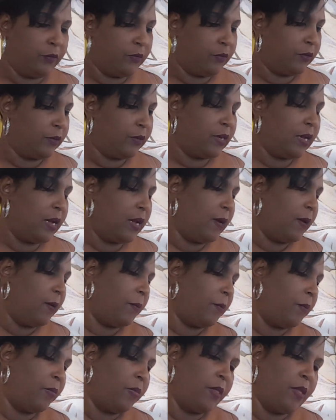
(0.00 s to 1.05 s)
Okay.
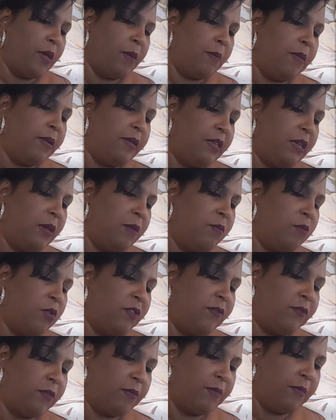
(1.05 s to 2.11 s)
Please give me more
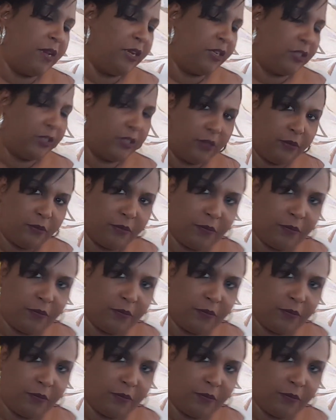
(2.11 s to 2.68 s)
information